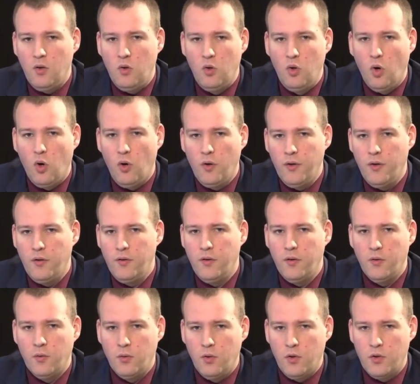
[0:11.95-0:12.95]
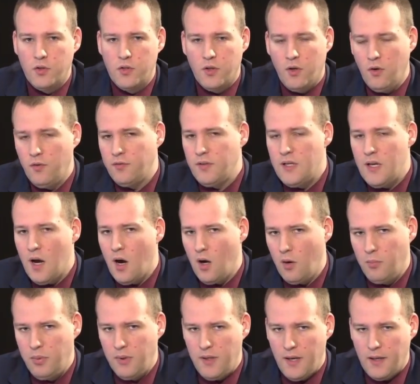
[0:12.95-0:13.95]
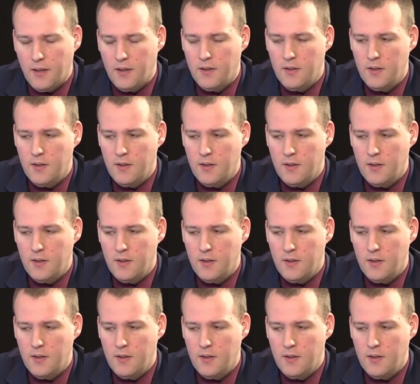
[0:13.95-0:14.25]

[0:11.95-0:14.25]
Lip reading: golden rules of the opening.